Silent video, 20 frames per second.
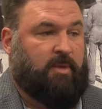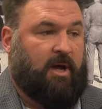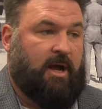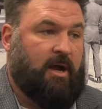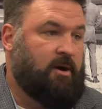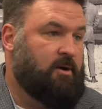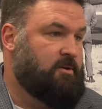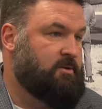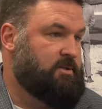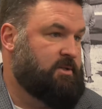
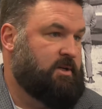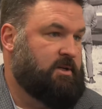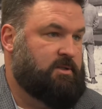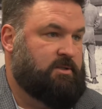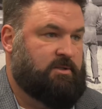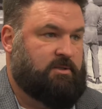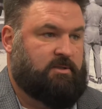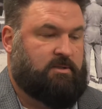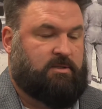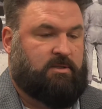buyer's
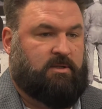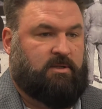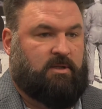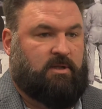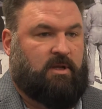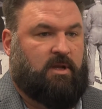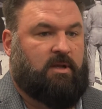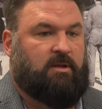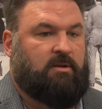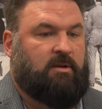agents,
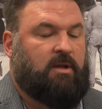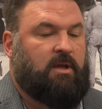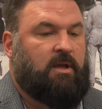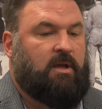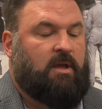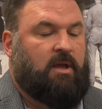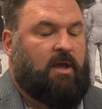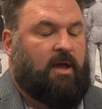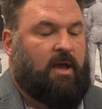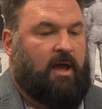and
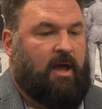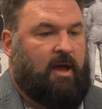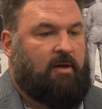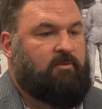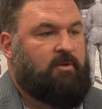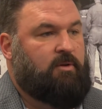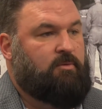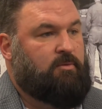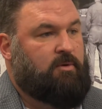having